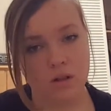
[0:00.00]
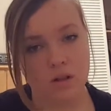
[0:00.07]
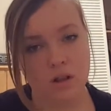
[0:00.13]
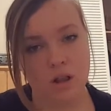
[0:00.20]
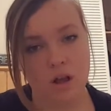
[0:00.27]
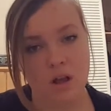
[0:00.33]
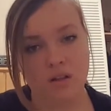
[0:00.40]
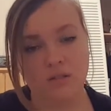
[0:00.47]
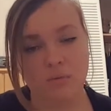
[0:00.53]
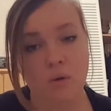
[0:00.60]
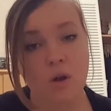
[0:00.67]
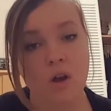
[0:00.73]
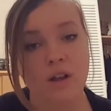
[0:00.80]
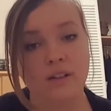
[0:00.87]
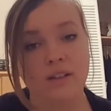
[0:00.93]
The
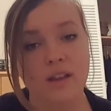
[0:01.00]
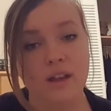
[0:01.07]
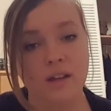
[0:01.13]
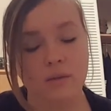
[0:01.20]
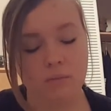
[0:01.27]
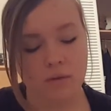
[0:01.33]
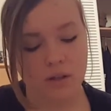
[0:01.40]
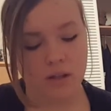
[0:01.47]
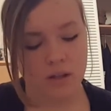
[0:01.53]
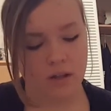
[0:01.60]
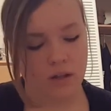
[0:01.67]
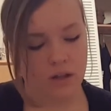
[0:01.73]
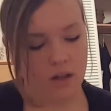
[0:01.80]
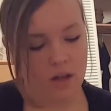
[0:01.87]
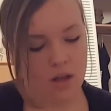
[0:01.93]
superior mesenteric
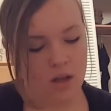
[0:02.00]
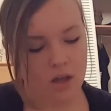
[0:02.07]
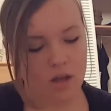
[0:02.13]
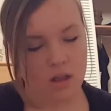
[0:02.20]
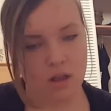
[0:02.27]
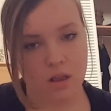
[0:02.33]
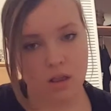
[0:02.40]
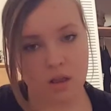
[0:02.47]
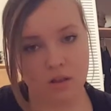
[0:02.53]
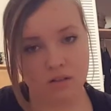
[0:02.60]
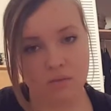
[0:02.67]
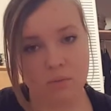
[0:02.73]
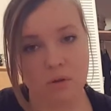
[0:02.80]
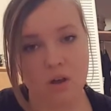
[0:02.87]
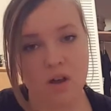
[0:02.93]
artery supplies
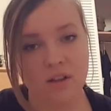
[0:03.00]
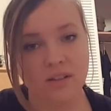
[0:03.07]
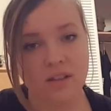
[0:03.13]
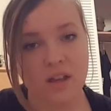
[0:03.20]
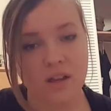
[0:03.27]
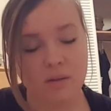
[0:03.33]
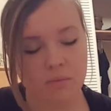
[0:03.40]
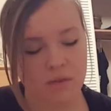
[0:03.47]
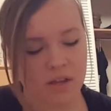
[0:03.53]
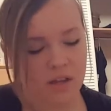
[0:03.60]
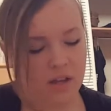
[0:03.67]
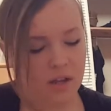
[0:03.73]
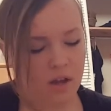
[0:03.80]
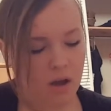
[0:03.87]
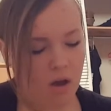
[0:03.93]
blood to the
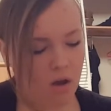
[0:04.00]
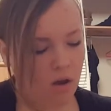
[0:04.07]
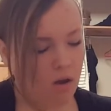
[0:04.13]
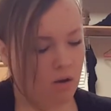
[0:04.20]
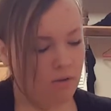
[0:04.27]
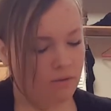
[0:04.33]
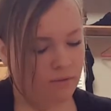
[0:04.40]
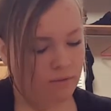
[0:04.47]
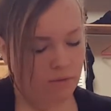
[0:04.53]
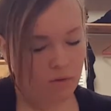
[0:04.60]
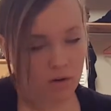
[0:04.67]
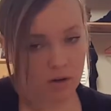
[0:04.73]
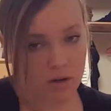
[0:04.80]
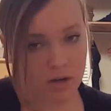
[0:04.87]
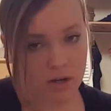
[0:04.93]
intestines.
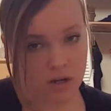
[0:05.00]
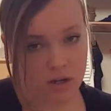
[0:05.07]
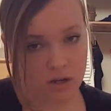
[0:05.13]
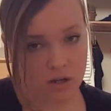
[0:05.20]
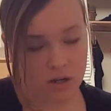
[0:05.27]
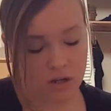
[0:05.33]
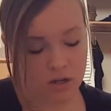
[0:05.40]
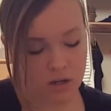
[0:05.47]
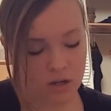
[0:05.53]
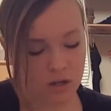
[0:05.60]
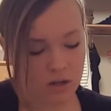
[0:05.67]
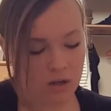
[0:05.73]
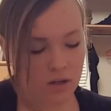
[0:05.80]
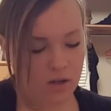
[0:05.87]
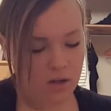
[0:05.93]
The renal
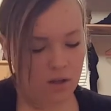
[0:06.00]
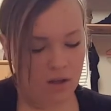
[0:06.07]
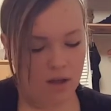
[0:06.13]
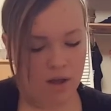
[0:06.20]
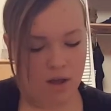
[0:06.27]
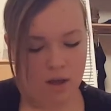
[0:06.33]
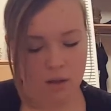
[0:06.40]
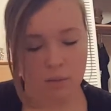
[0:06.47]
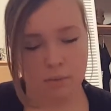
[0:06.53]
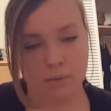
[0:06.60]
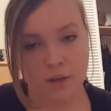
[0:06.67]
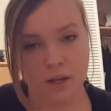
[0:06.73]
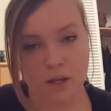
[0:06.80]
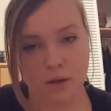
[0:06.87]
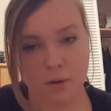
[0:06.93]
arteries supply
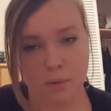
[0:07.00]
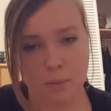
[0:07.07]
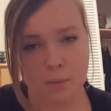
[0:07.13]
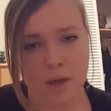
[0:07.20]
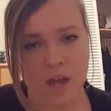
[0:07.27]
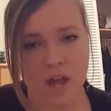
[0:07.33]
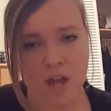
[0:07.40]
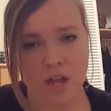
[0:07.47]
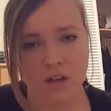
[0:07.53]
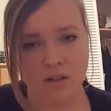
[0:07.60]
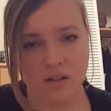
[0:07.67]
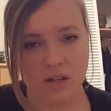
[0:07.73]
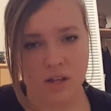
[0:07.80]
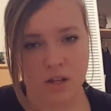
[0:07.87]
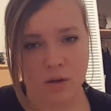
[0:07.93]
blood to the
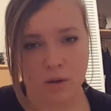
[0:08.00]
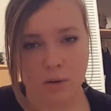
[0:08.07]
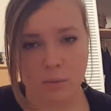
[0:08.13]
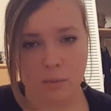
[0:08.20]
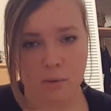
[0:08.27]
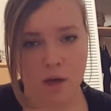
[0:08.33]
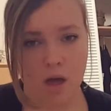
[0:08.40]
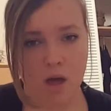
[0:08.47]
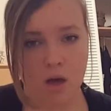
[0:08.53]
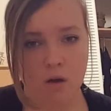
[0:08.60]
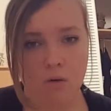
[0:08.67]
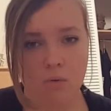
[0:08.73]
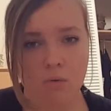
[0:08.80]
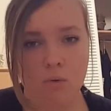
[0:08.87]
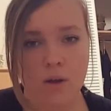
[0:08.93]
kidneys. The
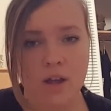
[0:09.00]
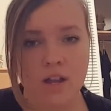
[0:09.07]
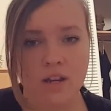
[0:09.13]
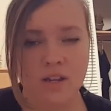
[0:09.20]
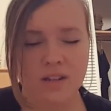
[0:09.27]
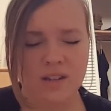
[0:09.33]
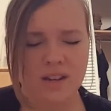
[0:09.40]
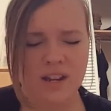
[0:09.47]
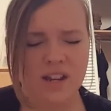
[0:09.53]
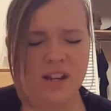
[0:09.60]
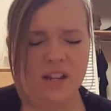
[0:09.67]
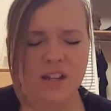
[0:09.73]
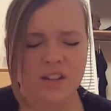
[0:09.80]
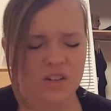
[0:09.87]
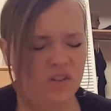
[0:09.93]
inferior mesenteric
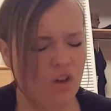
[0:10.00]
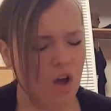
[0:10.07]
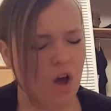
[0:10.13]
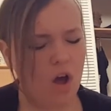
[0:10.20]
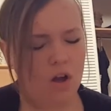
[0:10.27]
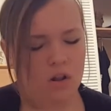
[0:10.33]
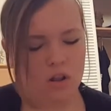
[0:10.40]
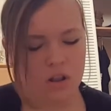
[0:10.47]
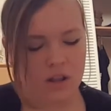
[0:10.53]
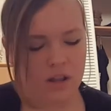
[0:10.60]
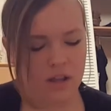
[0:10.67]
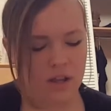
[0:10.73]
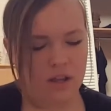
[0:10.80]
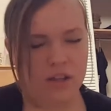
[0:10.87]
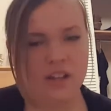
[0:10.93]
arteries supply
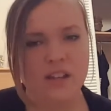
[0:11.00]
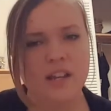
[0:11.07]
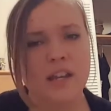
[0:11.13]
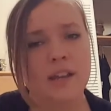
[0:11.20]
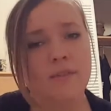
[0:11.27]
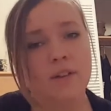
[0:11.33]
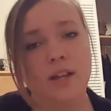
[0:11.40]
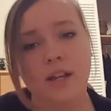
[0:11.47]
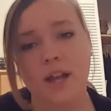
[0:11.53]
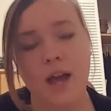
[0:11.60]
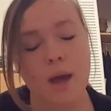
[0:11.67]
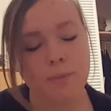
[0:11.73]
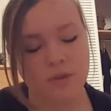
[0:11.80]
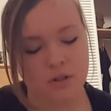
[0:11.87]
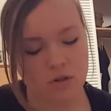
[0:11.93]
blood to the
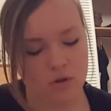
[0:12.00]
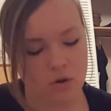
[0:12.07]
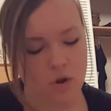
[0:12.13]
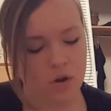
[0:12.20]
intestines.